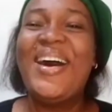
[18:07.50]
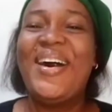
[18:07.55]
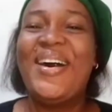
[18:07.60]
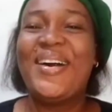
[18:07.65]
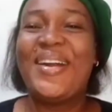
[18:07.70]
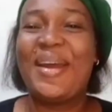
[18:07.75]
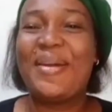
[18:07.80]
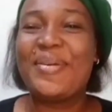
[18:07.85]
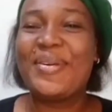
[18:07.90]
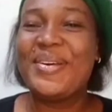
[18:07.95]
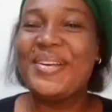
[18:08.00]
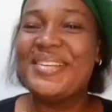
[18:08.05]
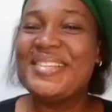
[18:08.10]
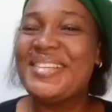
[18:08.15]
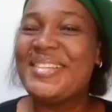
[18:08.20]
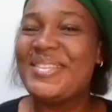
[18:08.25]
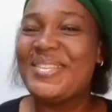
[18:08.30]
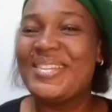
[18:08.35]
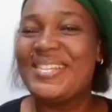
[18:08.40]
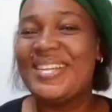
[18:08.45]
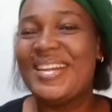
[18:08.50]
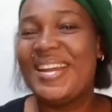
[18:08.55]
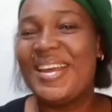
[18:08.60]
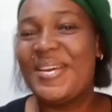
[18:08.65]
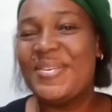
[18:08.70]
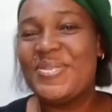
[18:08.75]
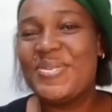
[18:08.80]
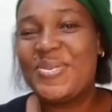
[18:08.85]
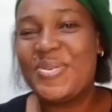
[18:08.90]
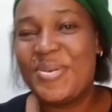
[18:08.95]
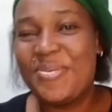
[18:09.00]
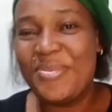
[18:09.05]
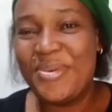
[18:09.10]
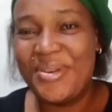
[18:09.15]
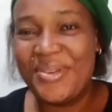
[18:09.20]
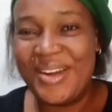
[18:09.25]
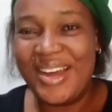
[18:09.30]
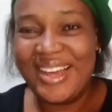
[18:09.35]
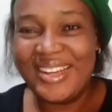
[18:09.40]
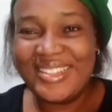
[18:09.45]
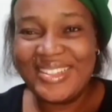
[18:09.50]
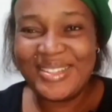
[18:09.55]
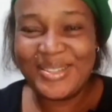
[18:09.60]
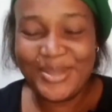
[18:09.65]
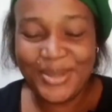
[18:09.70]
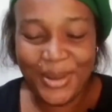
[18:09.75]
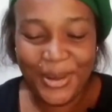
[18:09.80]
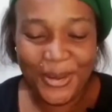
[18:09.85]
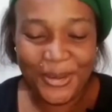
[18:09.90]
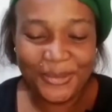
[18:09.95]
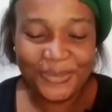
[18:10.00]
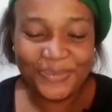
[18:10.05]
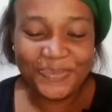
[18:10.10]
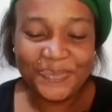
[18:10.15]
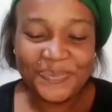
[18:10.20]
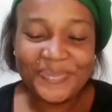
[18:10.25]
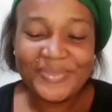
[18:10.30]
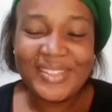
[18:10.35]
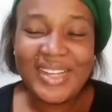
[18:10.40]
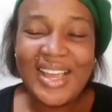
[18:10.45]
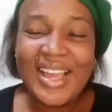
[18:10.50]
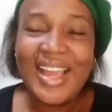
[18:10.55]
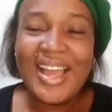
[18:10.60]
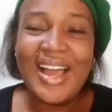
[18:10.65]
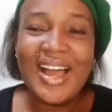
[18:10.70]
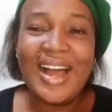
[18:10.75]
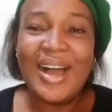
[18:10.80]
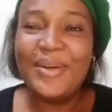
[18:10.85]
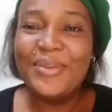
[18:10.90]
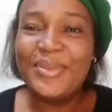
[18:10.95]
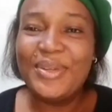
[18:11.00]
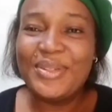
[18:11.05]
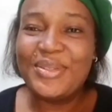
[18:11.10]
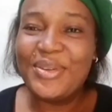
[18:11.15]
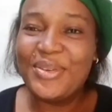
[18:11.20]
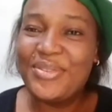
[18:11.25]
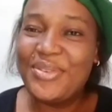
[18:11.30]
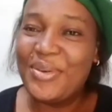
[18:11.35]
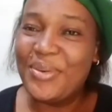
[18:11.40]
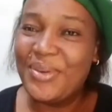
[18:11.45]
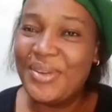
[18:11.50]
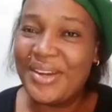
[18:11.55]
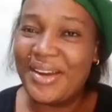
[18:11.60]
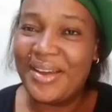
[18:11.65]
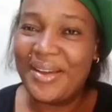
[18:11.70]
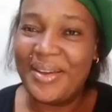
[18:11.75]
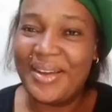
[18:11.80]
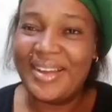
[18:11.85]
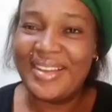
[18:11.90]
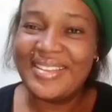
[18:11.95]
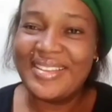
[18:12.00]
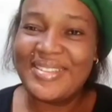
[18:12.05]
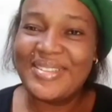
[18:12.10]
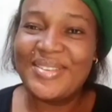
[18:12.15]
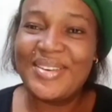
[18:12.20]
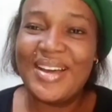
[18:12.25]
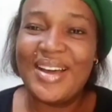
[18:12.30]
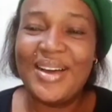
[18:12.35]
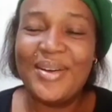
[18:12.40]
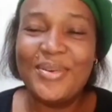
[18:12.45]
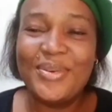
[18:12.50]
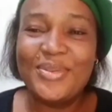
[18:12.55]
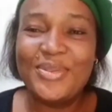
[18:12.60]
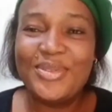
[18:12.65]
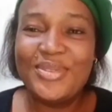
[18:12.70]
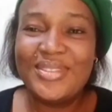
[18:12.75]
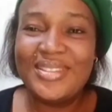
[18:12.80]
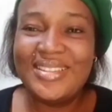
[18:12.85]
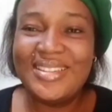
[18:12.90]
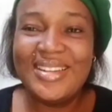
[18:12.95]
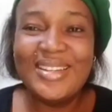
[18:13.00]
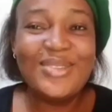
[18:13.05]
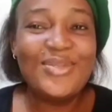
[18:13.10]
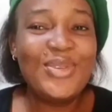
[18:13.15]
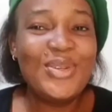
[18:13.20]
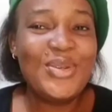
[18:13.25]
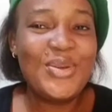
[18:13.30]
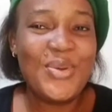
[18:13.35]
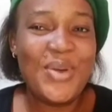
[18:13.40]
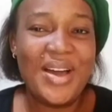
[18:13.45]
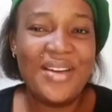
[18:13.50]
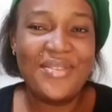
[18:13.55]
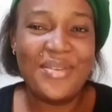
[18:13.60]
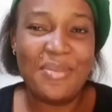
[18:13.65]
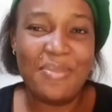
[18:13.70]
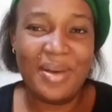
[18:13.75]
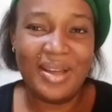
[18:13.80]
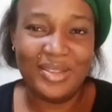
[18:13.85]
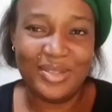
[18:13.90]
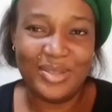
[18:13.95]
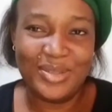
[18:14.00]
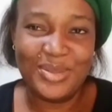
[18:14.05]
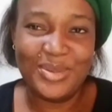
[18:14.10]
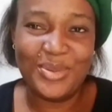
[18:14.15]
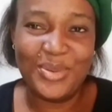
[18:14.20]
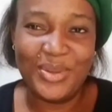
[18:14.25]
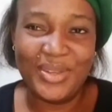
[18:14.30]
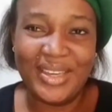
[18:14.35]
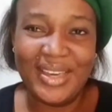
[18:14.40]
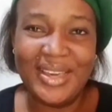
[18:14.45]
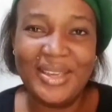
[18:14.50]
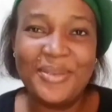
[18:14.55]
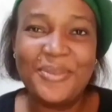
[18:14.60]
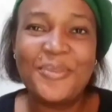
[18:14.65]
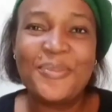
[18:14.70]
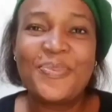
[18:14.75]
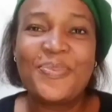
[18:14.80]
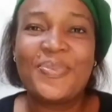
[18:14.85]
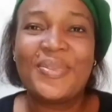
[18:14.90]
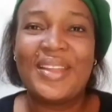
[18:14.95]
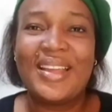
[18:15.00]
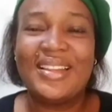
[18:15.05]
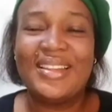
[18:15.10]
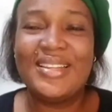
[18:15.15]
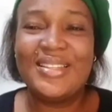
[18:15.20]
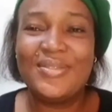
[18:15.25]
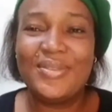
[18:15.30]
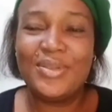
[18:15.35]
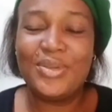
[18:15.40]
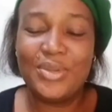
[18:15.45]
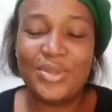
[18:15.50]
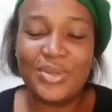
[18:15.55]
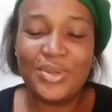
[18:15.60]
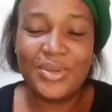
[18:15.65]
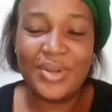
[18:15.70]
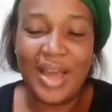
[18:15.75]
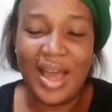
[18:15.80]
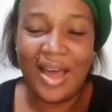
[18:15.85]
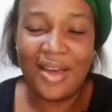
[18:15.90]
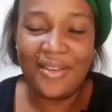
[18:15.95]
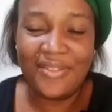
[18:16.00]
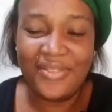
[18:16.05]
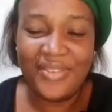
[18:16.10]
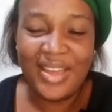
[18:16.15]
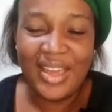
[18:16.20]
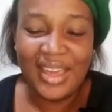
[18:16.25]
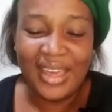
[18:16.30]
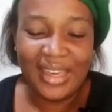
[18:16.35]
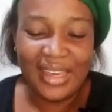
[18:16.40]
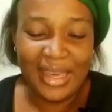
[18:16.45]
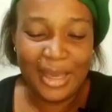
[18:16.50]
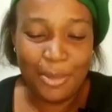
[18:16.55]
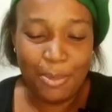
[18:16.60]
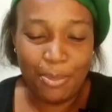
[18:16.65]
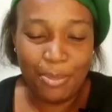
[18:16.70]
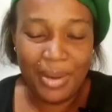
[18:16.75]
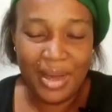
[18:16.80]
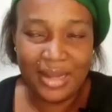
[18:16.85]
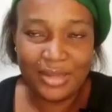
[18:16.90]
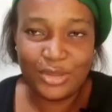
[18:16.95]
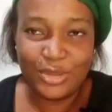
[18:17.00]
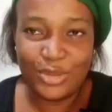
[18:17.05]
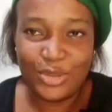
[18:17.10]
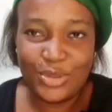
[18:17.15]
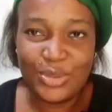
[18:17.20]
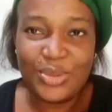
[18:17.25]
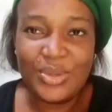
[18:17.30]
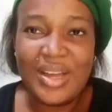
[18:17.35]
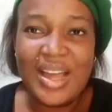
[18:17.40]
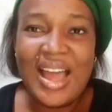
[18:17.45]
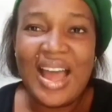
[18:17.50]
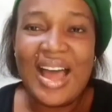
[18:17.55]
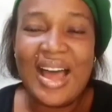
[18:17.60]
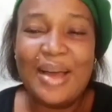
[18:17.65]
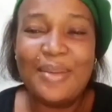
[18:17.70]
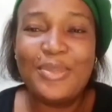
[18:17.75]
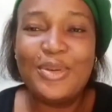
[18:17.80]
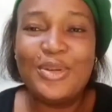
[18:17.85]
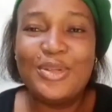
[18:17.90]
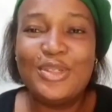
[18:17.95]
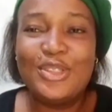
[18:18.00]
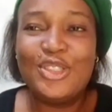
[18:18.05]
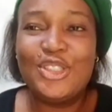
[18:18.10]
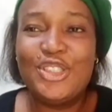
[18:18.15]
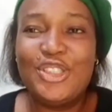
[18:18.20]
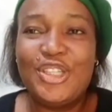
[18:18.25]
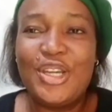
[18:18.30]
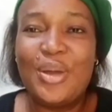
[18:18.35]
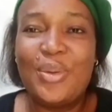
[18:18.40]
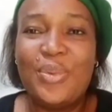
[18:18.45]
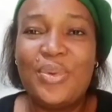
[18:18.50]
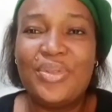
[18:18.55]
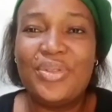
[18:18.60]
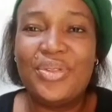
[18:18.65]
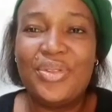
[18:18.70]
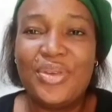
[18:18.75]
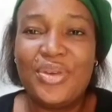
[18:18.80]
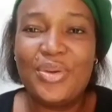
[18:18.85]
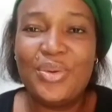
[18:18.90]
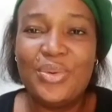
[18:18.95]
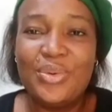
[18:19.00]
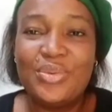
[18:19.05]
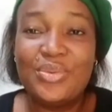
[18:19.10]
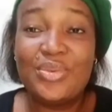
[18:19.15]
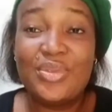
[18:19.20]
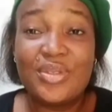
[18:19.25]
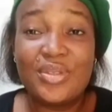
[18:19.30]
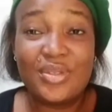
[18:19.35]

All right, because this is not a live stream. All right, so I will not talk for 1 hour. So this video will have a part 2. Okay, this video is going to have a part 2. I'm going to share with you